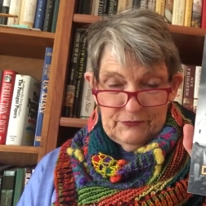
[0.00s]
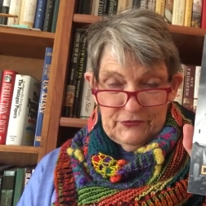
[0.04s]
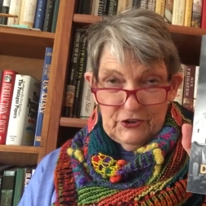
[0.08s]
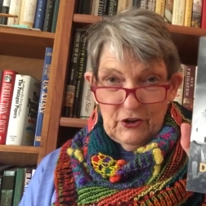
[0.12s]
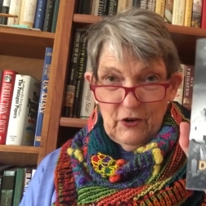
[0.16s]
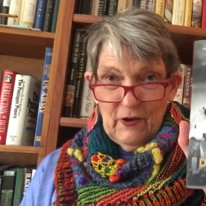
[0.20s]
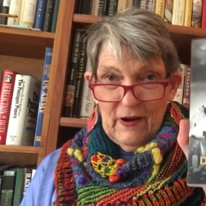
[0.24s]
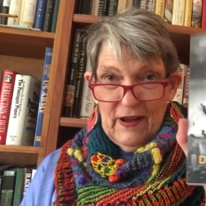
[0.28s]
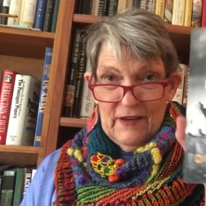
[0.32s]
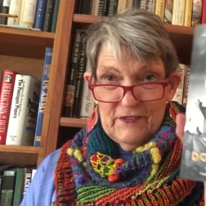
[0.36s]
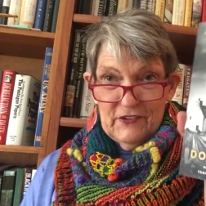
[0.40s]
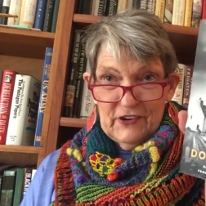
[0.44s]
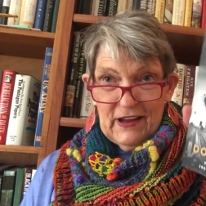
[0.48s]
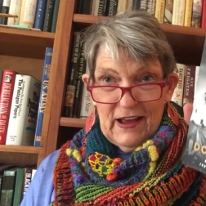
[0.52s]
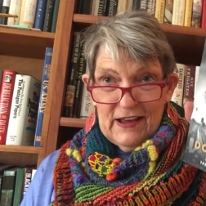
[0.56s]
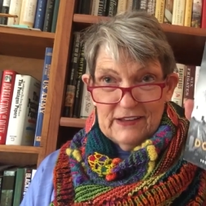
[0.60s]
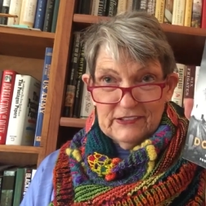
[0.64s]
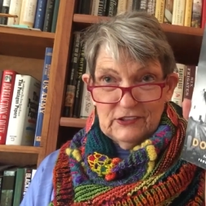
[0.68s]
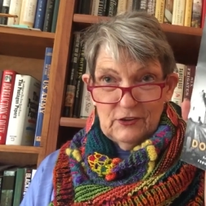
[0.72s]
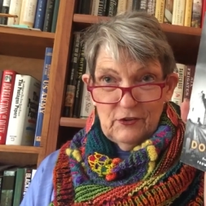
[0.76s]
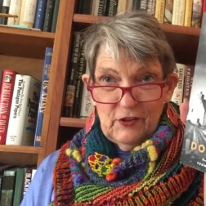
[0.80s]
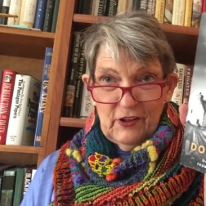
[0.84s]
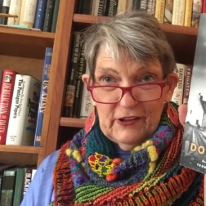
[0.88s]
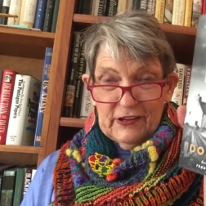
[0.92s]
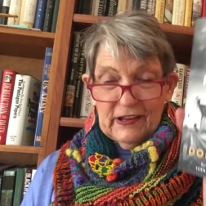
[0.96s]
So I haven't
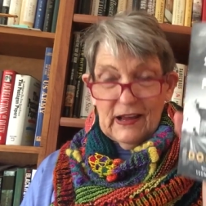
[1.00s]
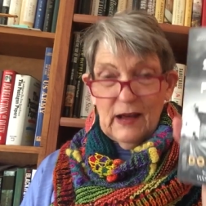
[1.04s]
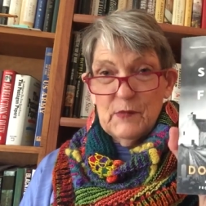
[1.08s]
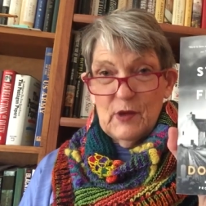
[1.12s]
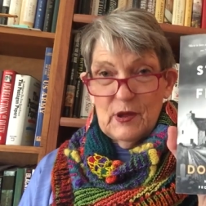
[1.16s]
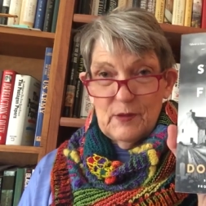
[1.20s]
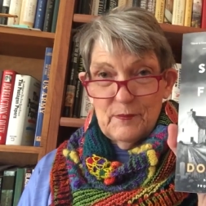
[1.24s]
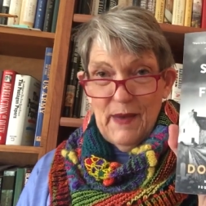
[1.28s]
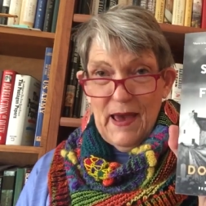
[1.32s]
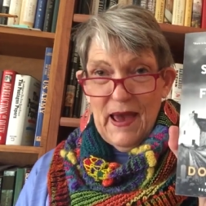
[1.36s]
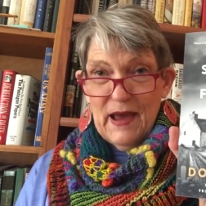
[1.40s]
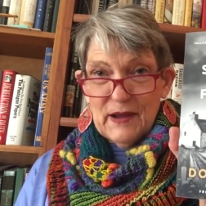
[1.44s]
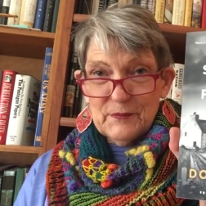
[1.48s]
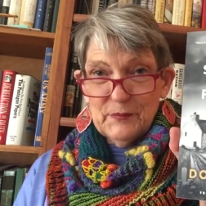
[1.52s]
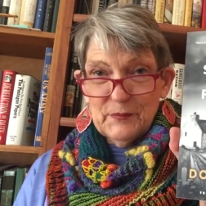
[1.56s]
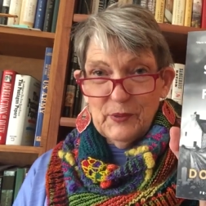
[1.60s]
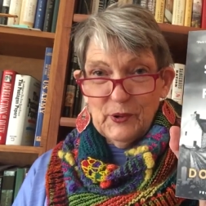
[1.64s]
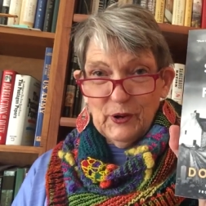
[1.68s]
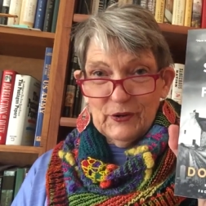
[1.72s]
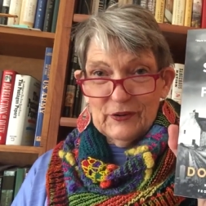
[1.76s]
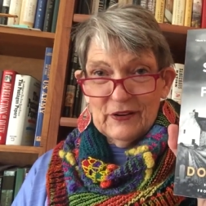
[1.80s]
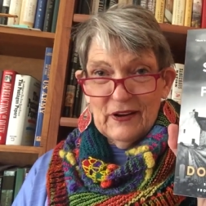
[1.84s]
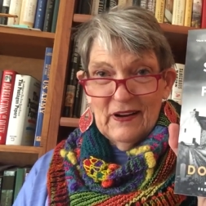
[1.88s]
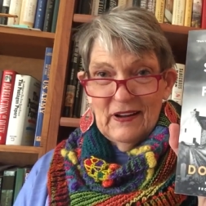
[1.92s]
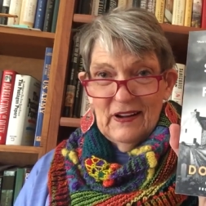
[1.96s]
got to the coming back
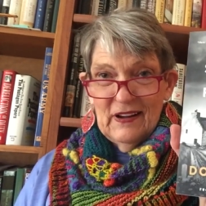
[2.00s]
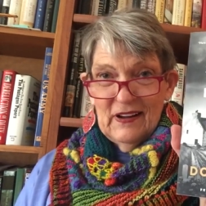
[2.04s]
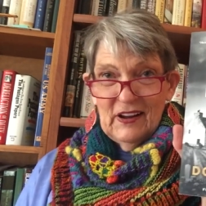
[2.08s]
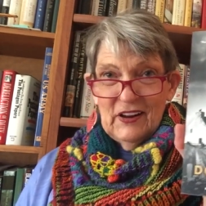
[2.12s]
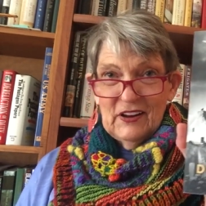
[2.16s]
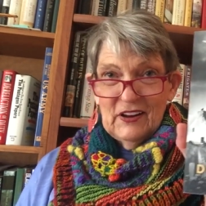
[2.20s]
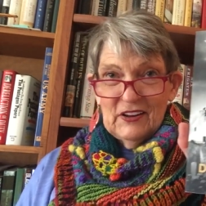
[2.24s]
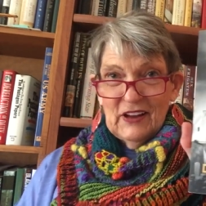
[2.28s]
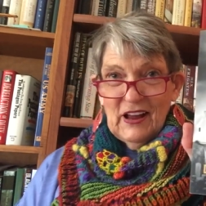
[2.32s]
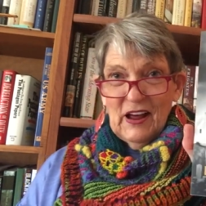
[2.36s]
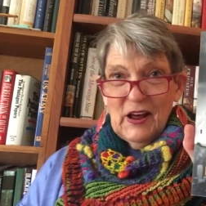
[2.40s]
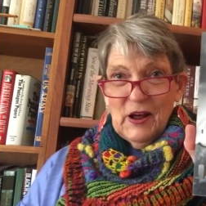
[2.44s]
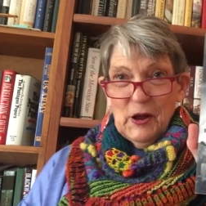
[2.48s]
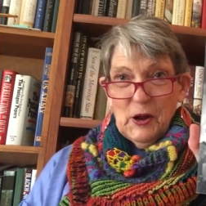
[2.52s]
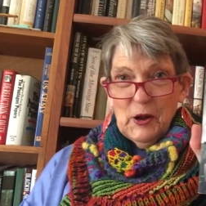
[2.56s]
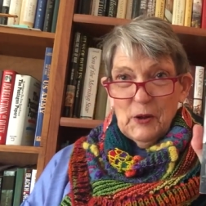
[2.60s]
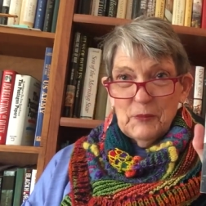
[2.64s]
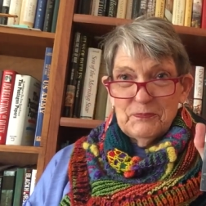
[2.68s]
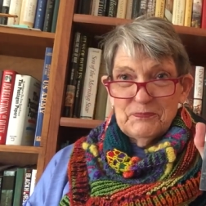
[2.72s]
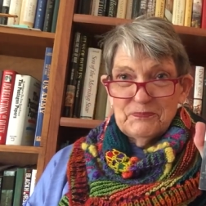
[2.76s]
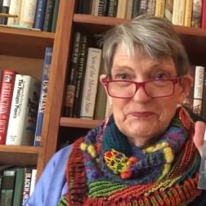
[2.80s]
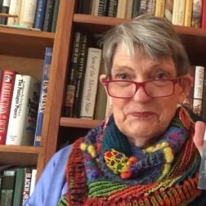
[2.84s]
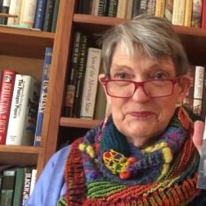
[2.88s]
part, uh,